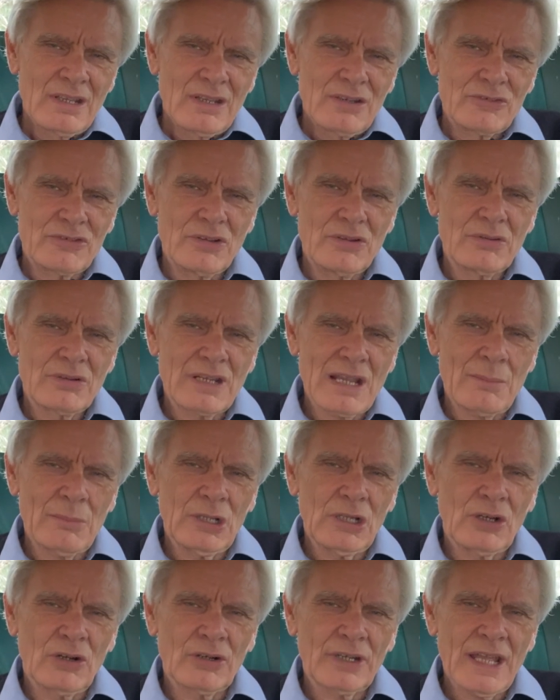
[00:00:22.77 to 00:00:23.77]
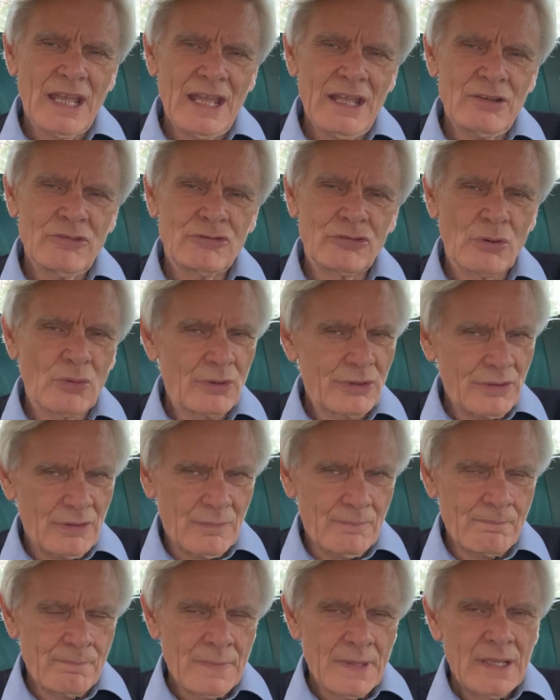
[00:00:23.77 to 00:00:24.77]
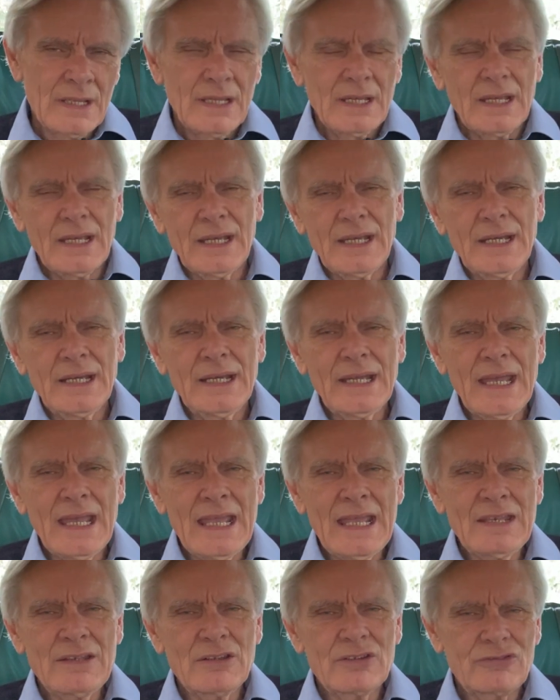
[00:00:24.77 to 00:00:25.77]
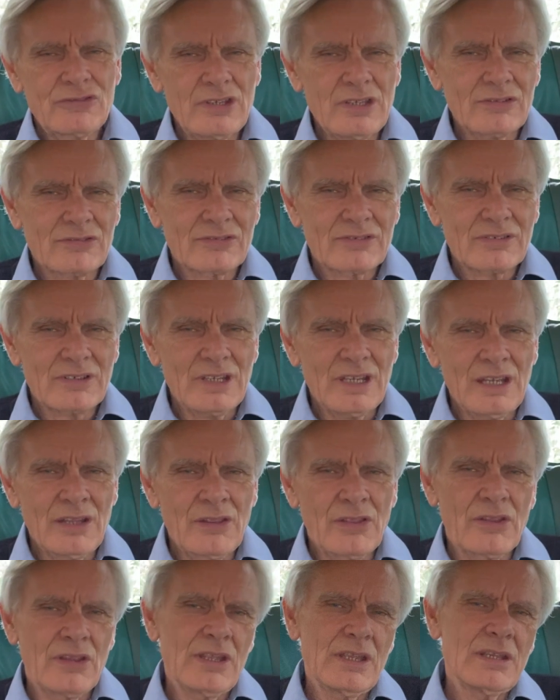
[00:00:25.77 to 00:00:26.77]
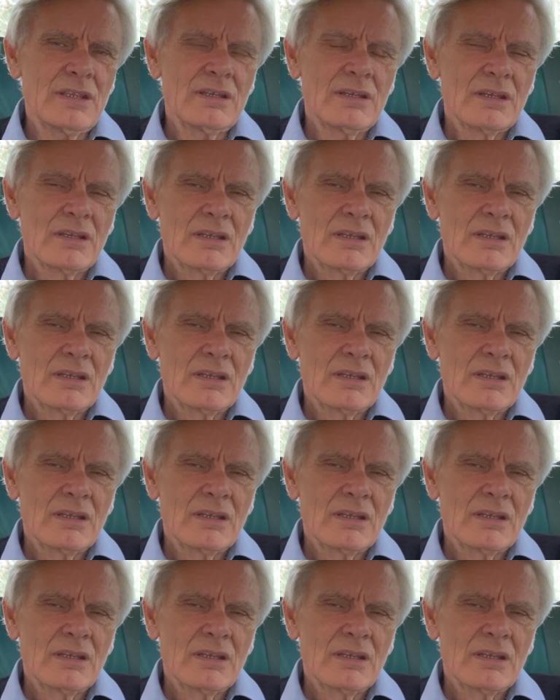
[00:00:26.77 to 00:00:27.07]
to come along and join them and assist in the